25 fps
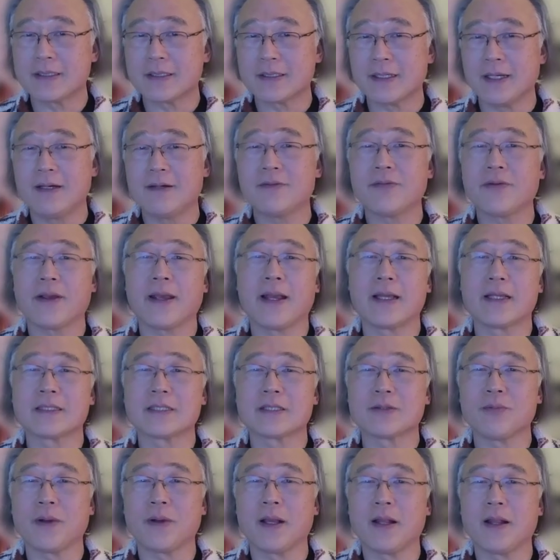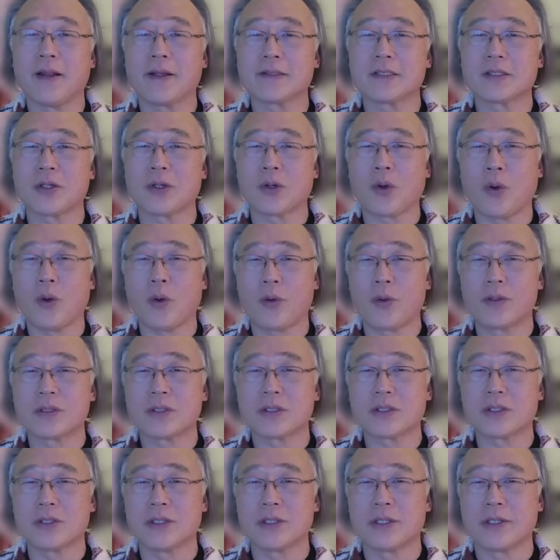myself as well as the
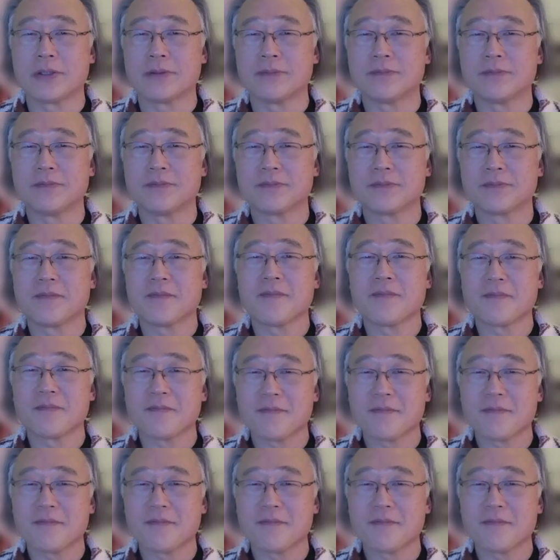course to you.